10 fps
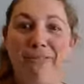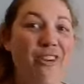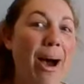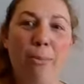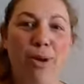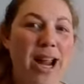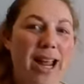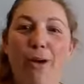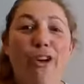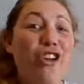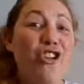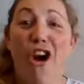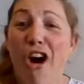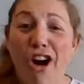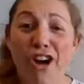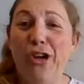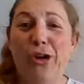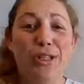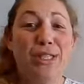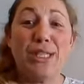fabric or yarn
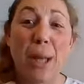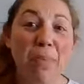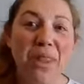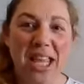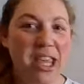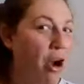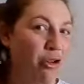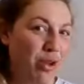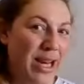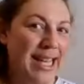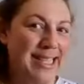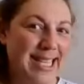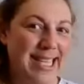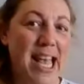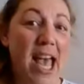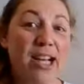or something yarn related.